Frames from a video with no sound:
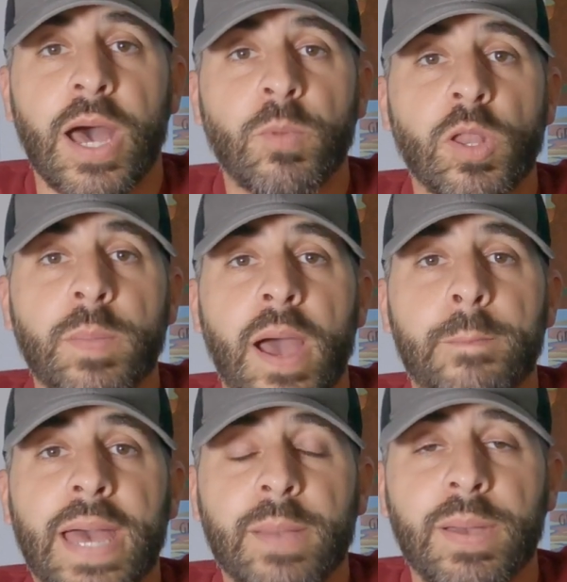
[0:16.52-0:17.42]
I'm all
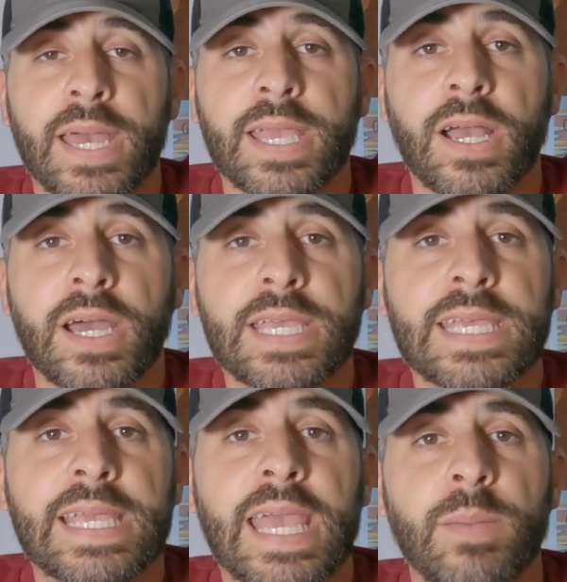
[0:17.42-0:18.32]
about backpacking,
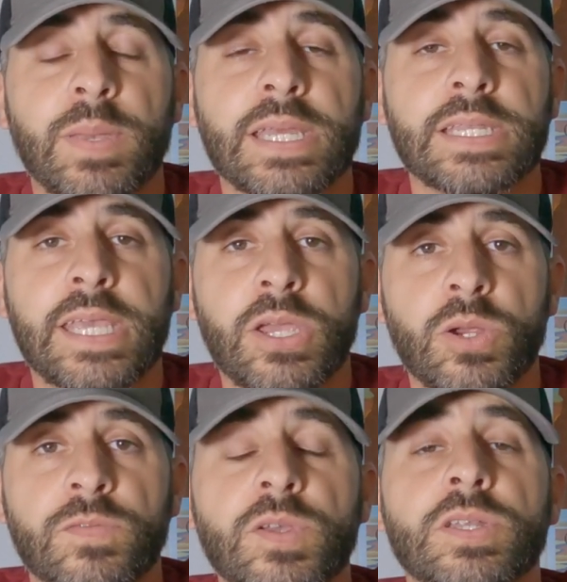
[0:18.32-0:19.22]
hiking, camping, and
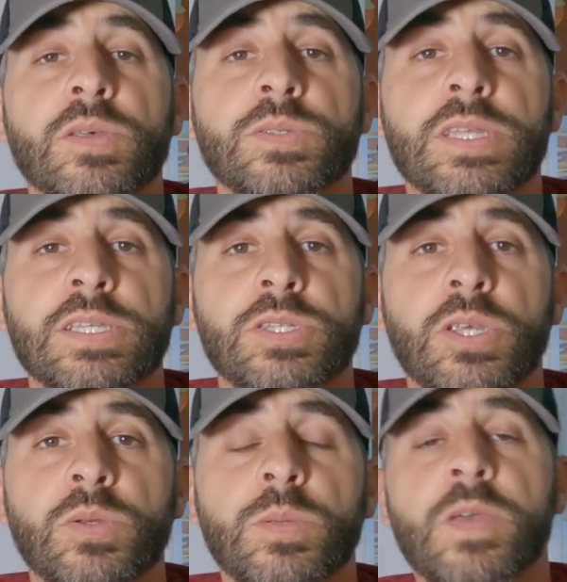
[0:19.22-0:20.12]
gear. If you're into those things
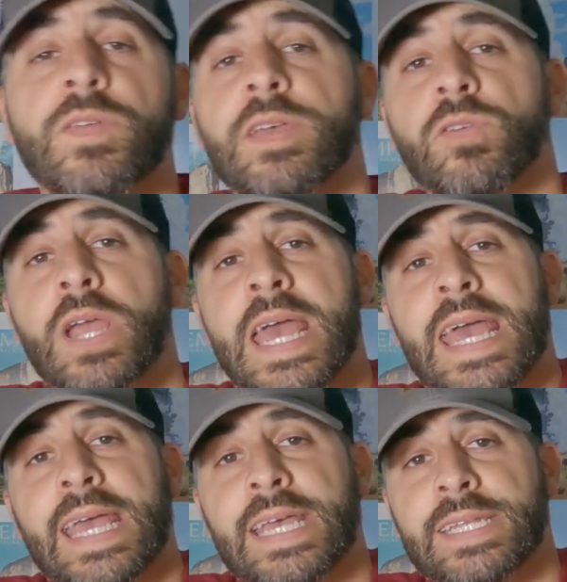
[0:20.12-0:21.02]
too, do me a favor
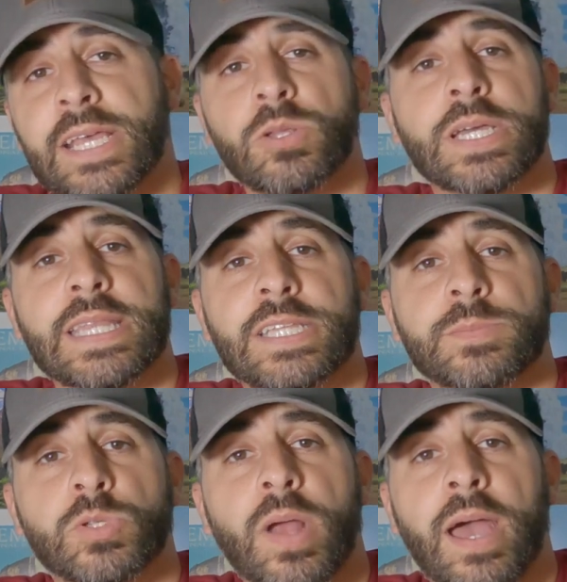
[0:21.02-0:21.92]
and take a look at that
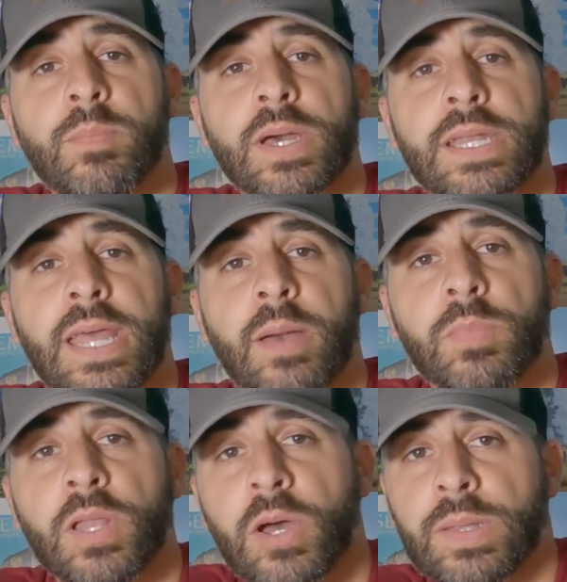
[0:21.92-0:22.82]
subscribe button down
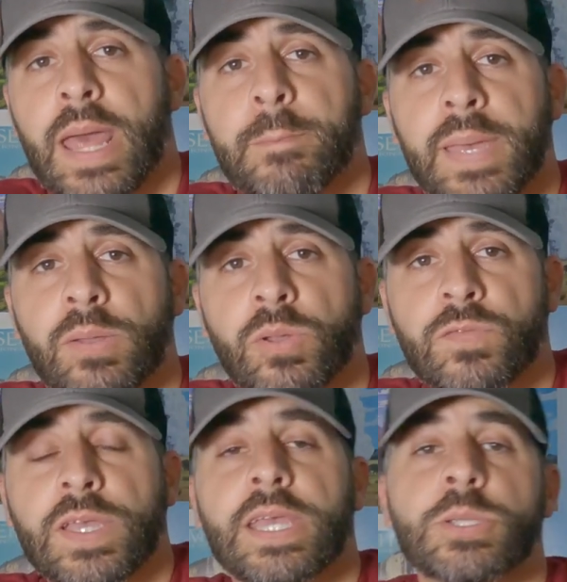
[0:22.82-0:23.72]
below and that bell
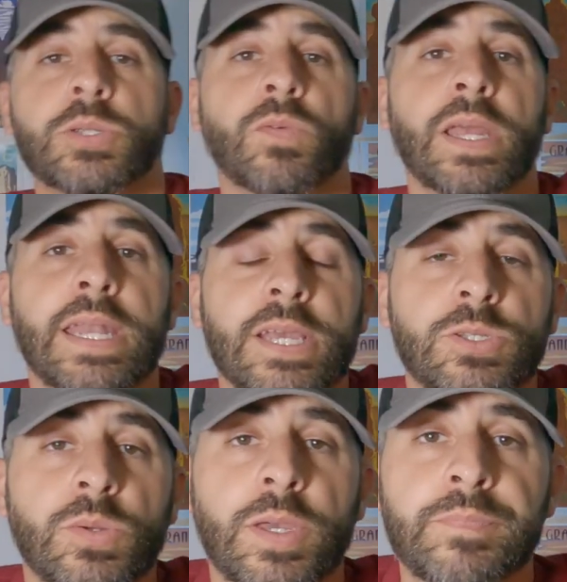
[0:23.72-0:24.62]
notification right
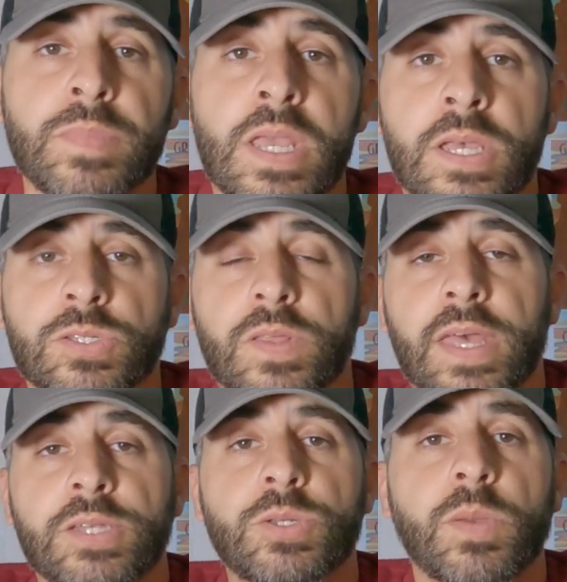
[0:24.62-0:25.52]
next to it so
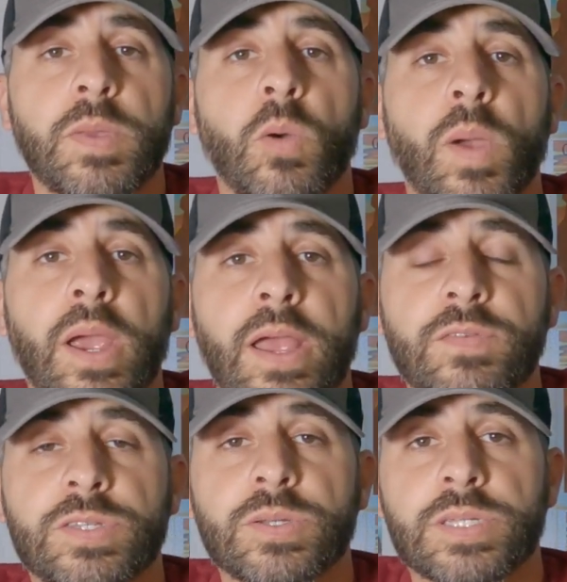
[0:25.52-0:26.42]
that you can be aware
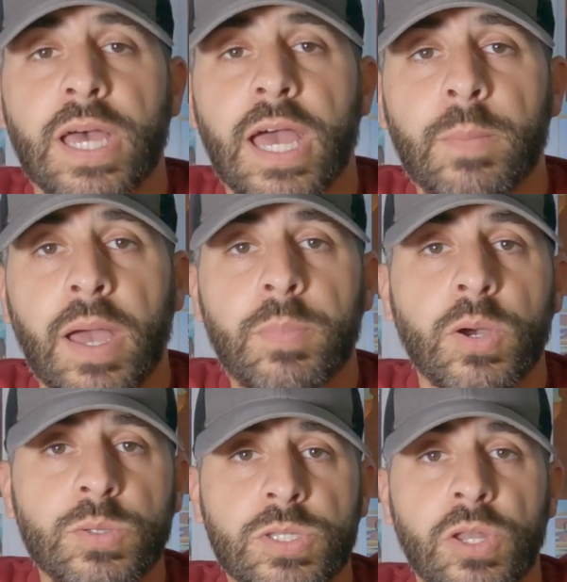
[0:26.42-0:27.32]
every single time I
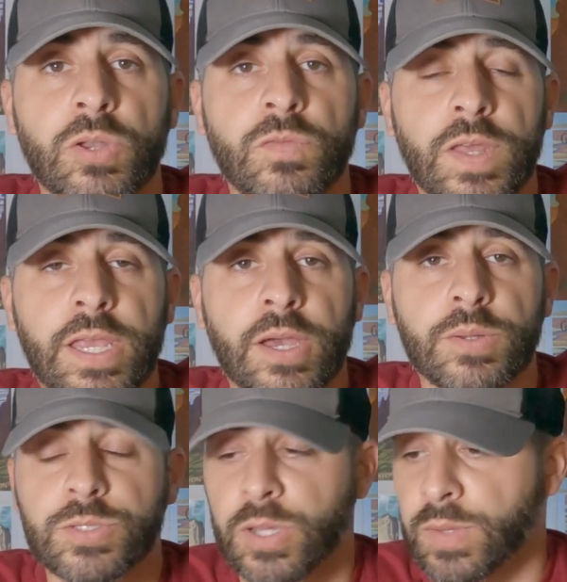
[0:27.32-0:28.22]
post a new
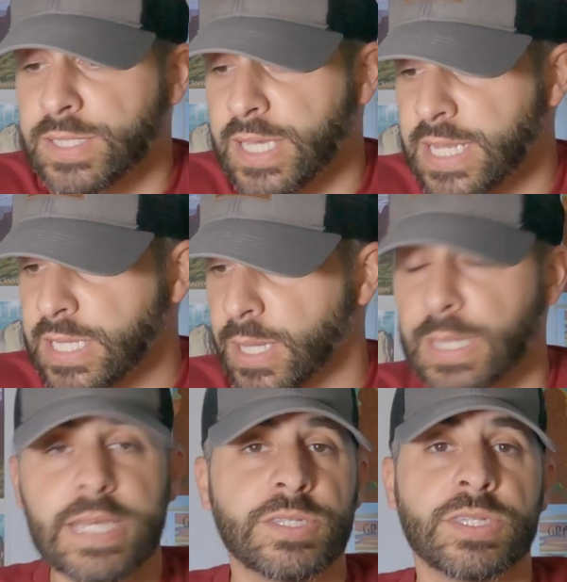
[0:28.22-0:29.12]
video. So let's get into the
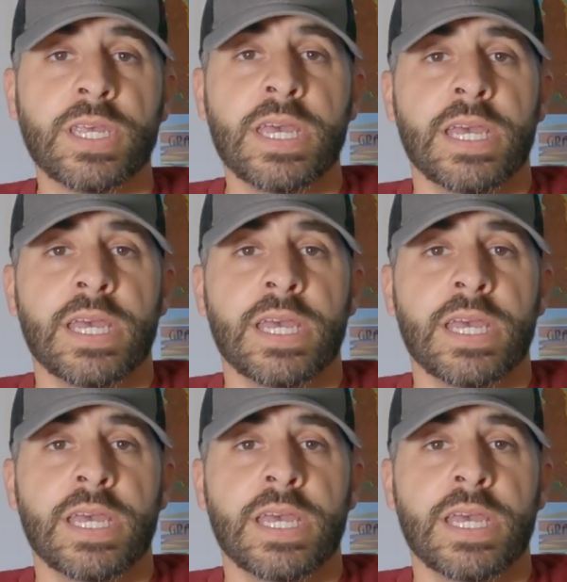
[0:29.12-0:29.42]
list.